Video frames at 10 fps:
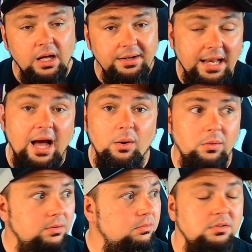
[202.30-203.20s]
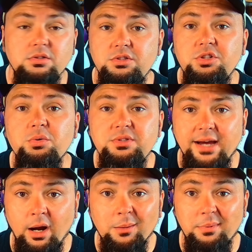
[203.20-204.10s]
Now, 2
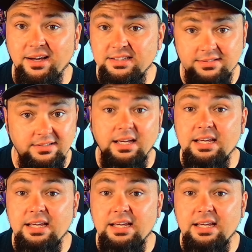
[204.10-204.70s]
terabytes